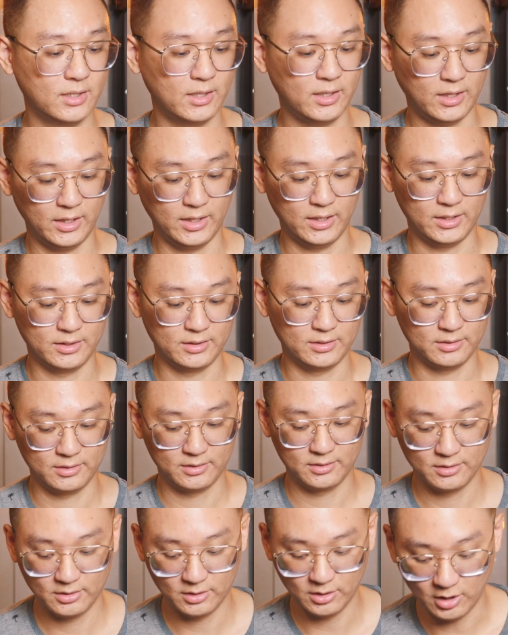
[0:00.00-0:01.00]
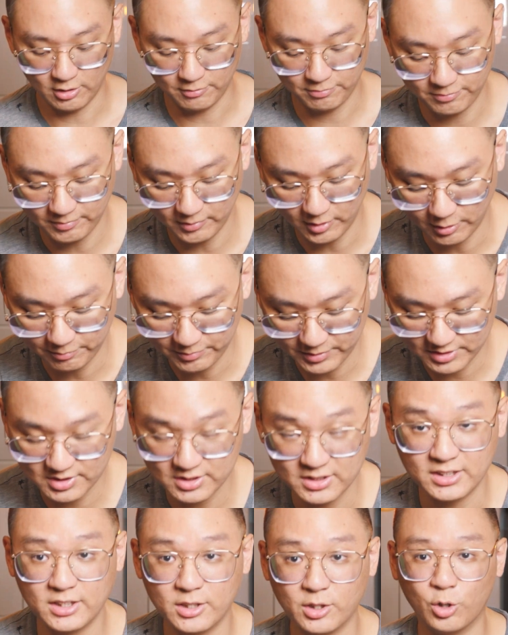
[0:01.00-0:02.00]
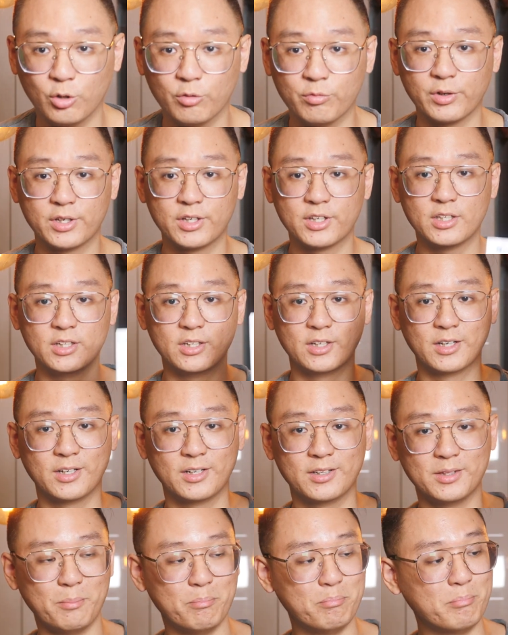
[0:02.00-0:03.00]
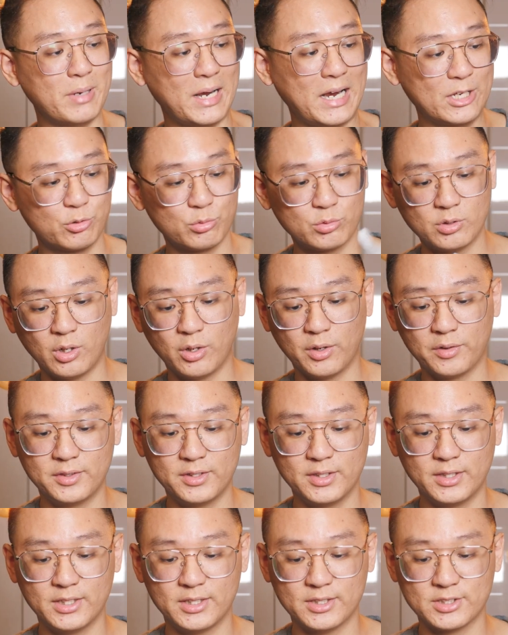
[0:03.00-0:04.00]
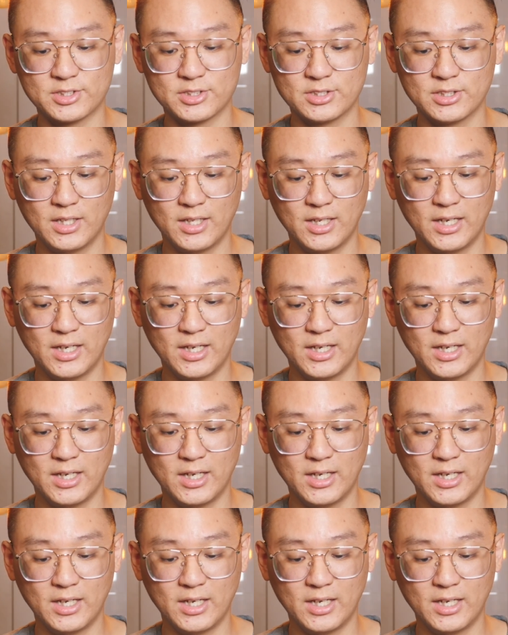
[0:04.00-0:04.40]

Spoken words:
and obviously over here the manual on this,